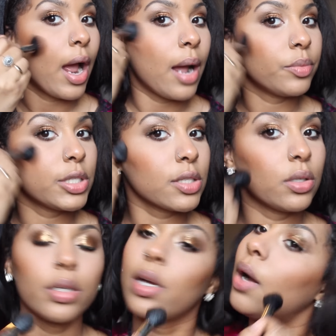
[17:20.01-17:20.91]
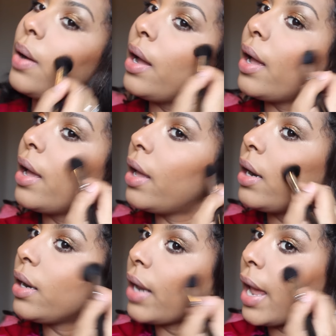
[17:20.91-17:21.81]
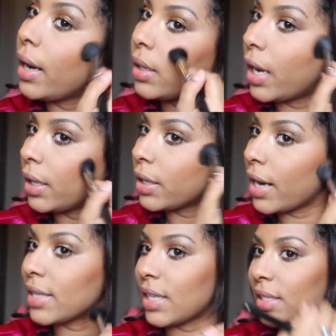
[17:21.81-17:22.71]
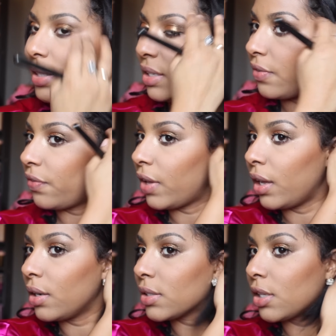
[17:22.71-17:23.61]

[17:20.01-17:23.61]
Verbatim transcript: I'm just going to go ahead and add color as I see fit.